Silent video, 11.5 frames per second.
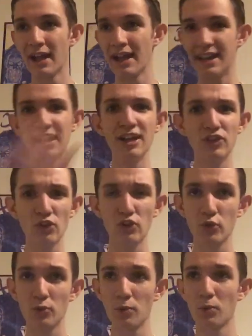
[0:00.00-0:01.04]
He is
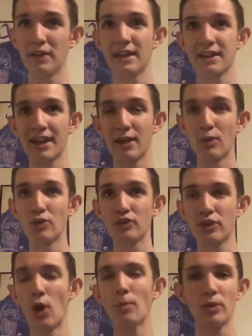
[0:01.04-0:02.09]
also the one that
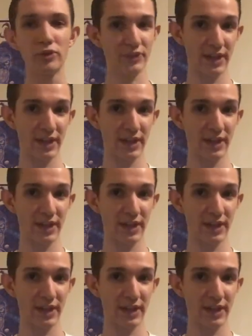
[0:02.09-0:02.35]
almost